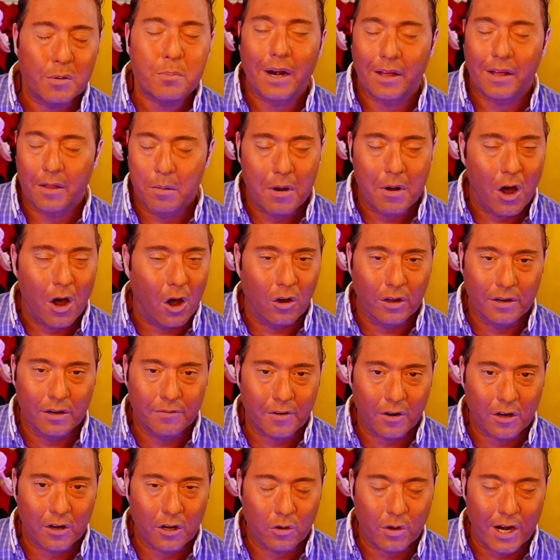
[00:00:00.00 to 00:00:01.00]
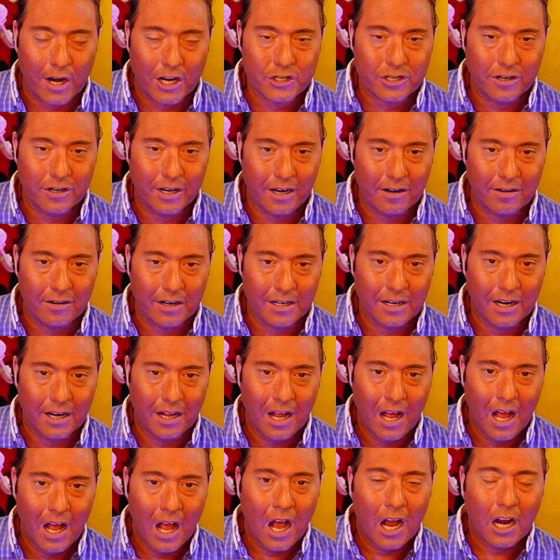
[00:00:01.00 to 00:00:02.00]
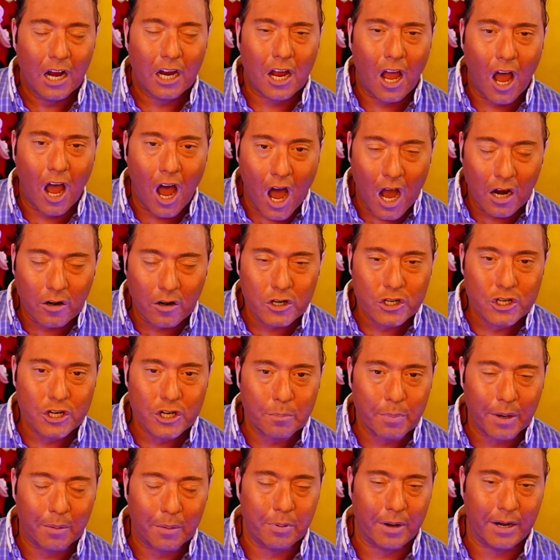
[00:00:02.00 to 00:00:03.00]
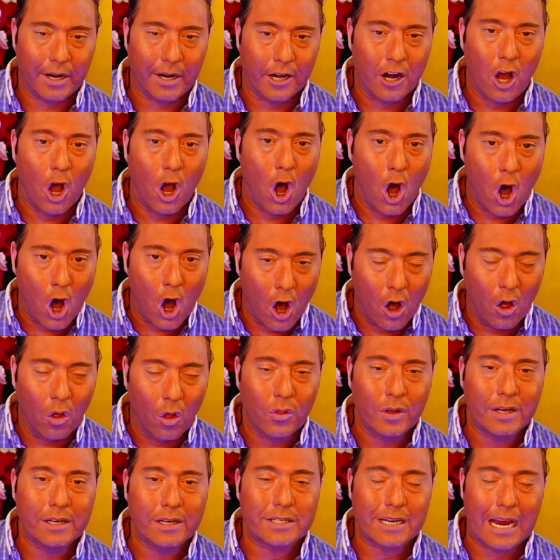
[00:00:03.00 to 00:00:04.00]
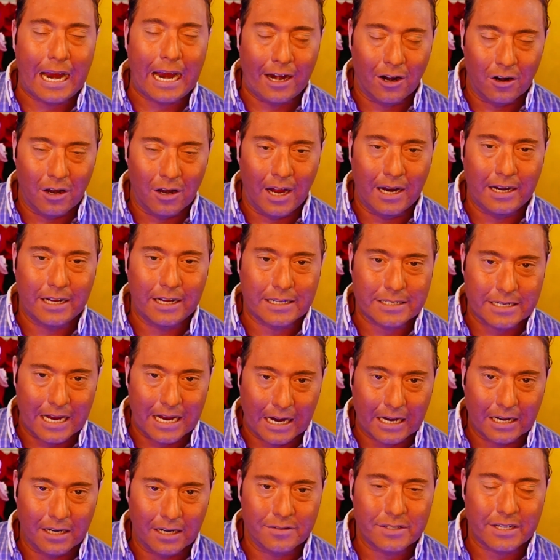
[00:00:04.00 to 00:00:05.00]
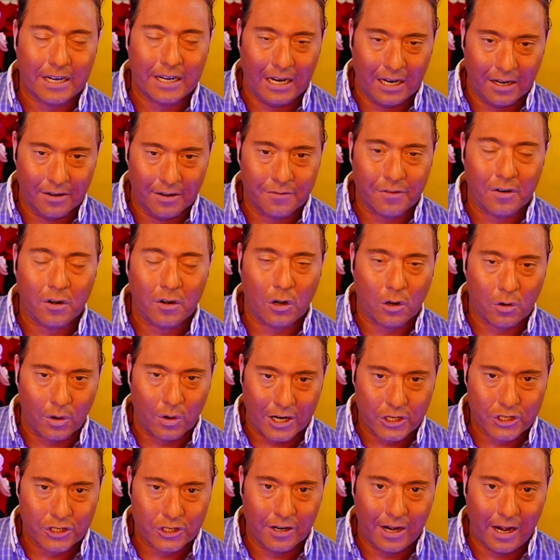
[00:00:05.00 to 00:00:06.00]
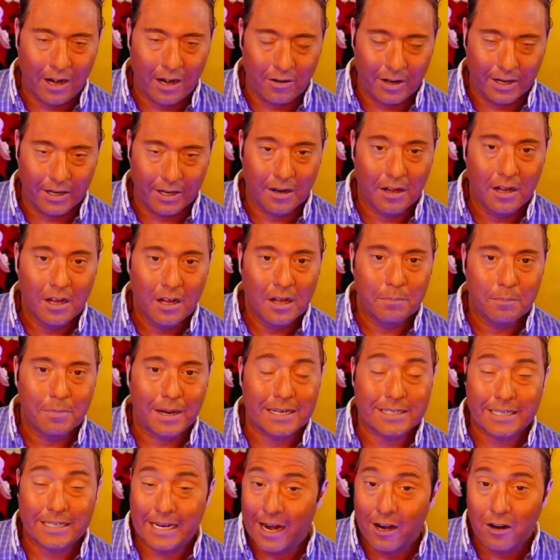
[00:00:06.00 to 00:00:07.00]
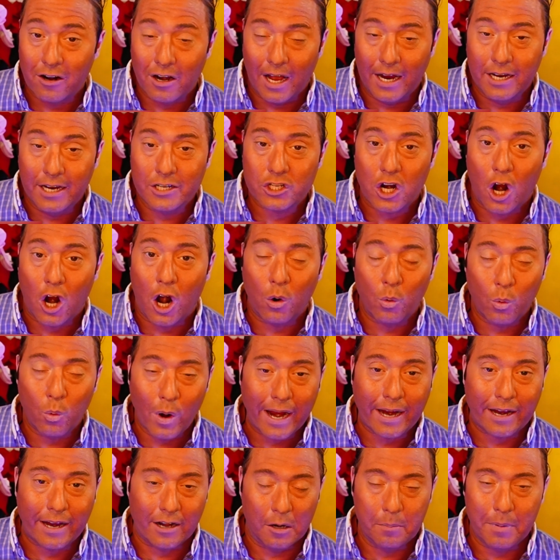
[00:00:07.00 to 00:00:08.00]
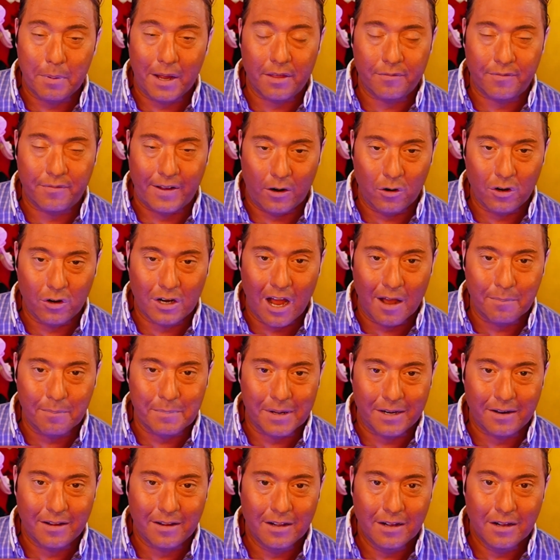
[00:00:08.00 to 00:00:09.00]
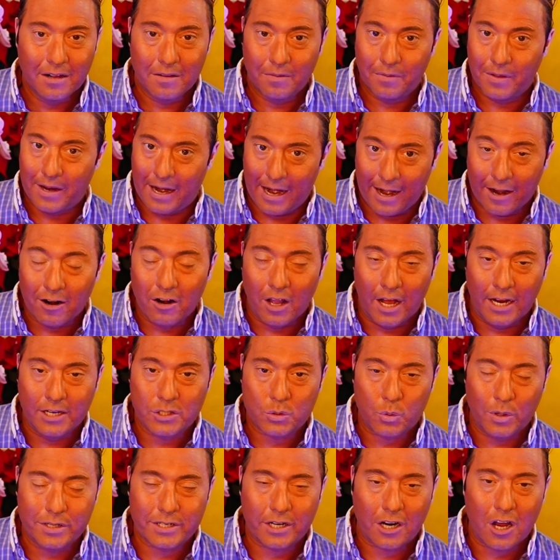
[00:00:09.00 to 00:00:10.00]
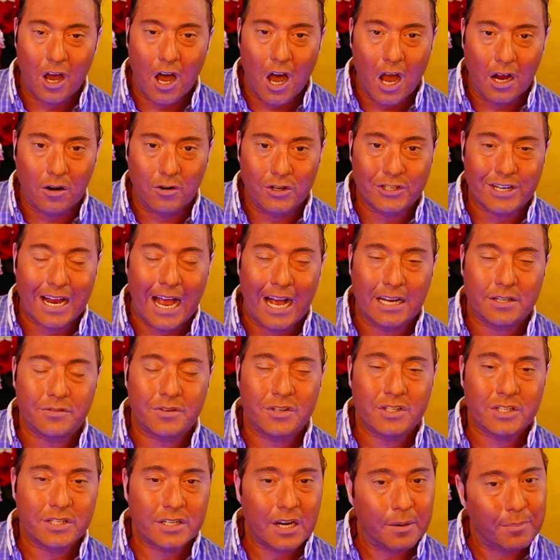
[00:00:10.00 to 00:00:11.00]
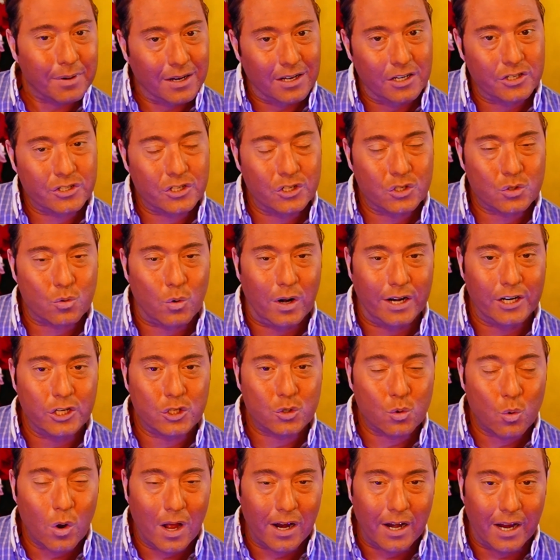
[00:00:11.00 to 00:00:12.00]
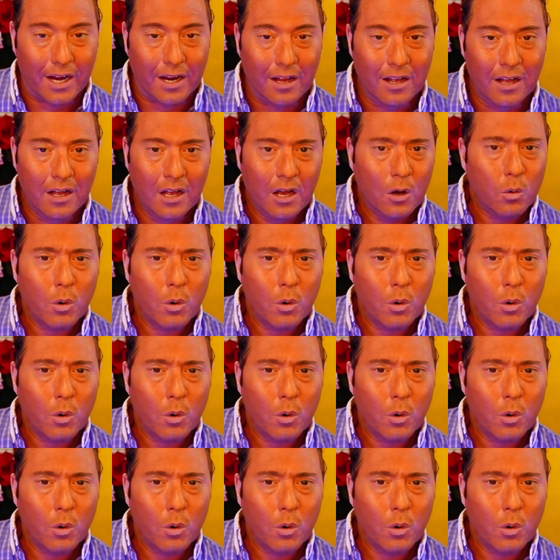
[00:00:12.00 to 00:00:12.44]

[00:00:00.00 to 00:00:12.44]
You bring them all in for a congressional hearing. Congress should be bringing all these airline executives in for congressional hearing because the airlines are regulated by the federal government. The airlines went to Congress, asked for stimulus in 2020.